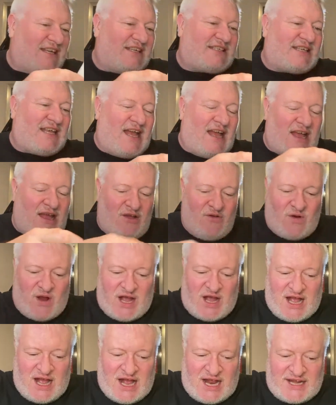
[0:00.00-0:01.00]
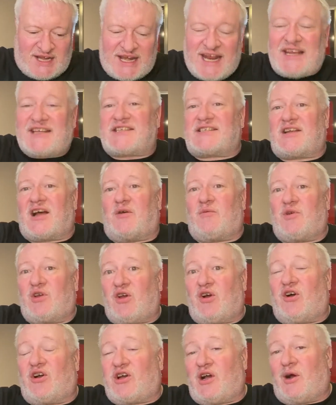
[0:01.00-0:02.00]
So next up, we've
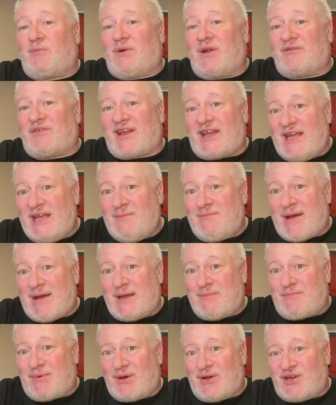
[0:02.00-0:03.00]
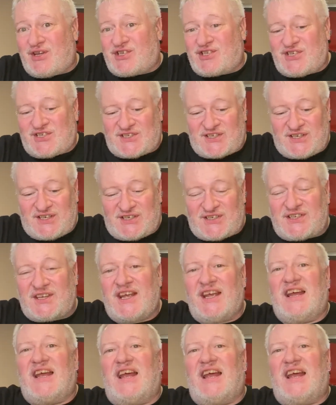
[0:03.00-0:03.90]
got a couple of eBay purchases.